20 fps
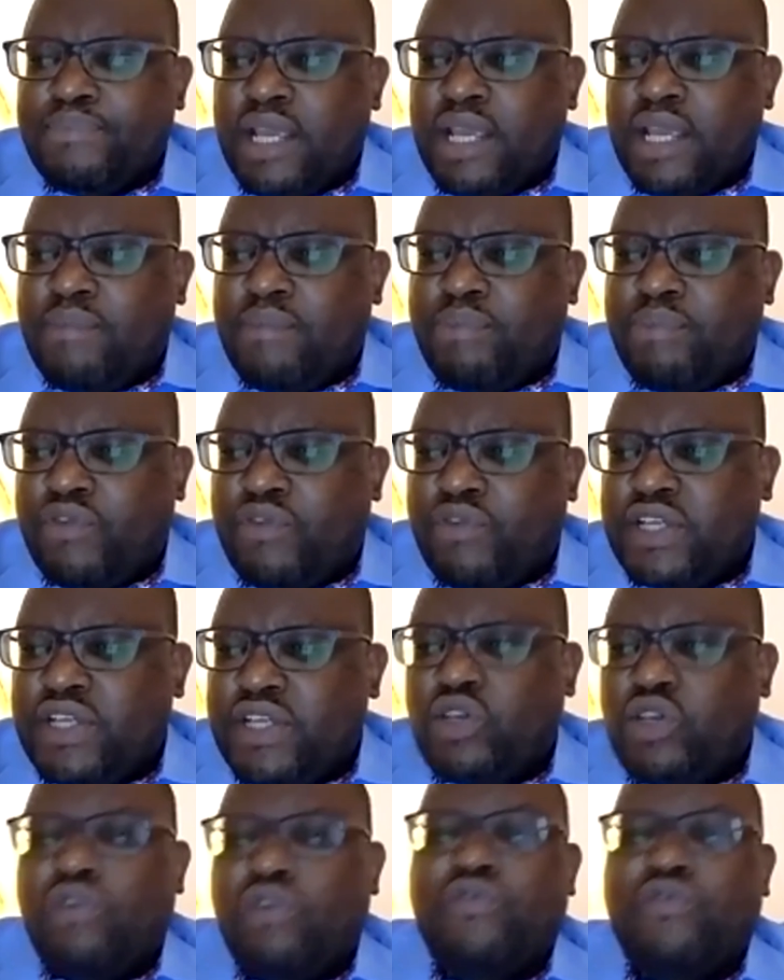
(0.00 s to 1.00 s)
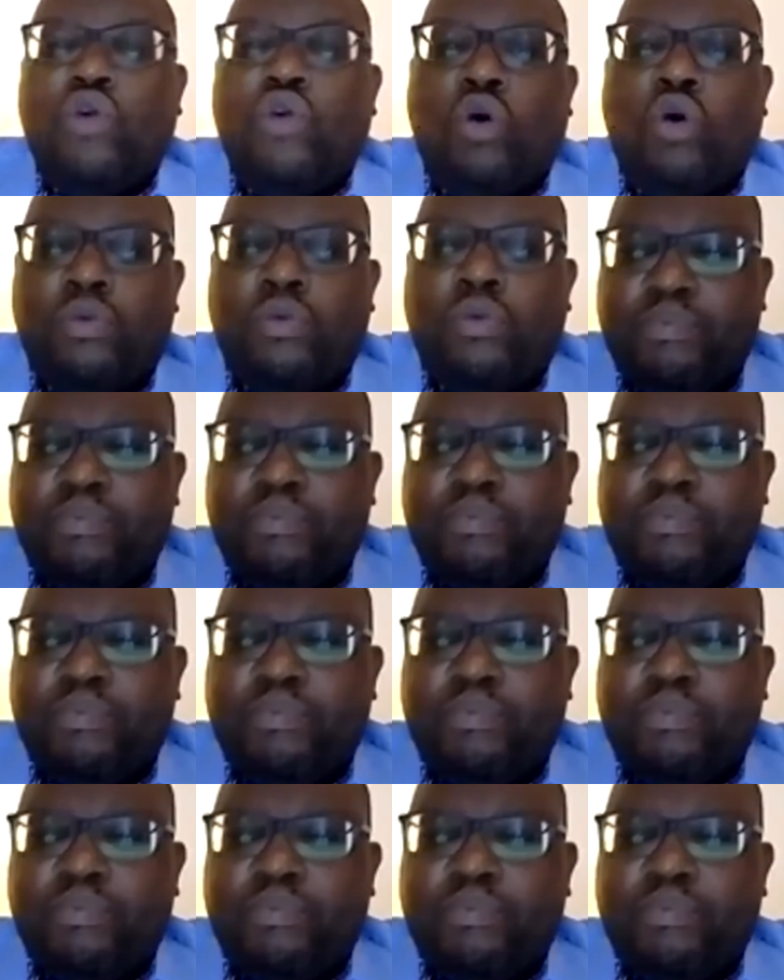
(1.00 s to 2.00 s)
a professor of law
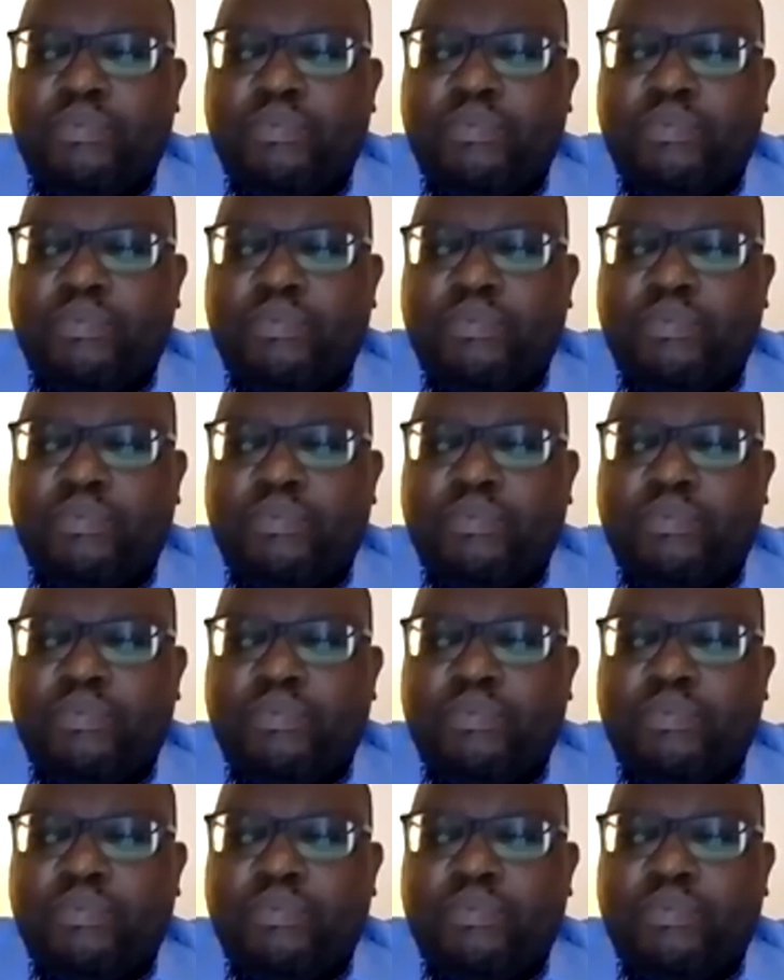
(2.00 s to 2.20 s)
and former